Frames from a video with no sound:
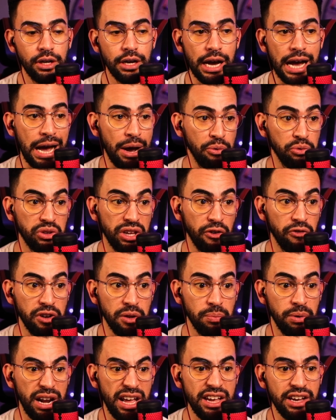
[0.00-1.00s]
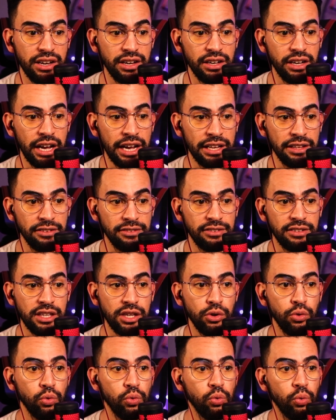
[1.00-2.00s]
I would definitely play it and see
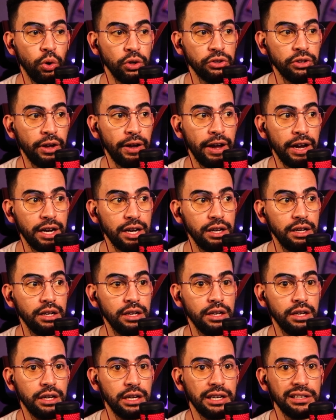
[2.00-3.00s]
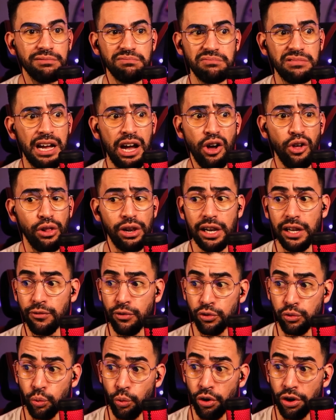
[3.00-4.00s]
what the heck, how the
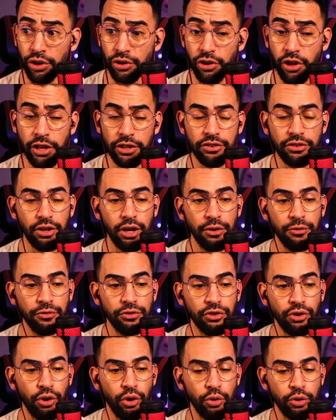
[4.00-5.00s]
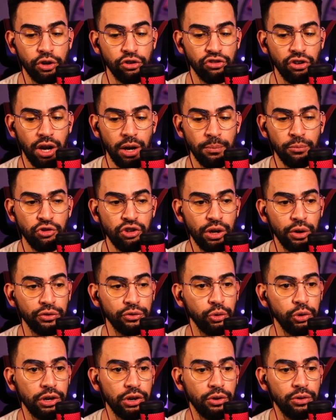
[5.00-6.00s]
levels work and all that stuff. So good job, GL
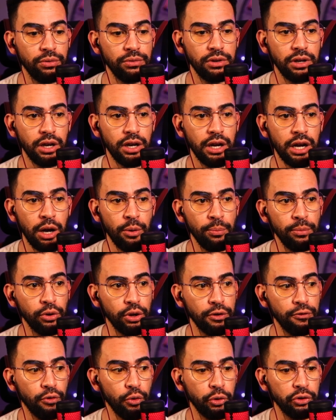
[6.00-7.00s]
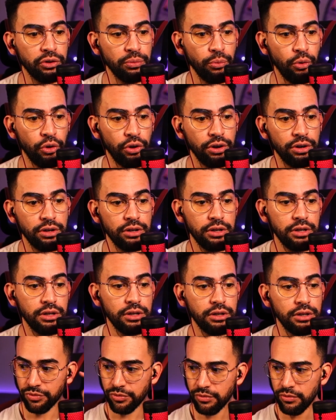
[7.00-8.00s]
Studio. I'm looking forward to more.
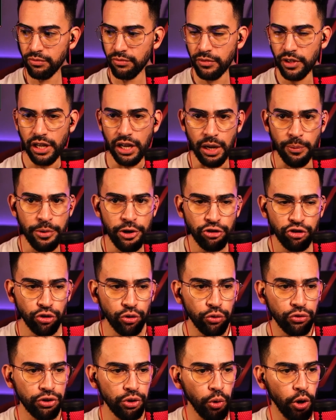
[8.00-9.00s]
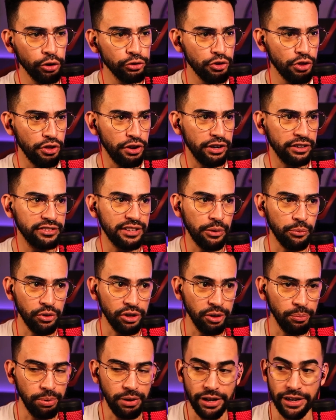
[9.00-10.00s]
Let me introduce you all to the next game we're
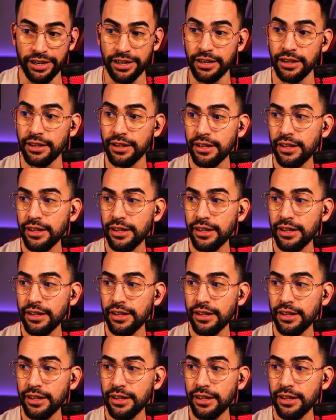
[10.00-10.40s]
gonna play.